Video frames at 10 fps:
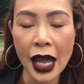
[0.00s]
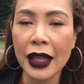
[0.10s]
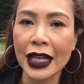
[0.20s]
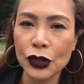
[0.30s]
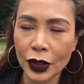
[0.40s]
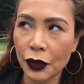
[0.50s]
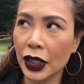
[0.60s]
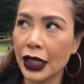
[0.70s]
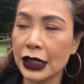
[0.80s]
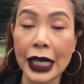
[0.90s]
That's when I
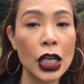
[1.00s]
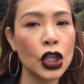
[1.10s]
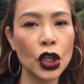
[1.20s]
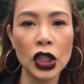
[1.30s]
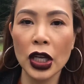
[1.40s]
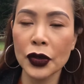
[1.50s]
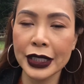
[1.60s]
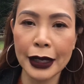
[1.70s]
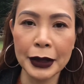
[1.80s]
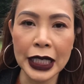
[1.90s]
realized, like, you're alone,
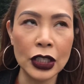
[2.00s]
dummy.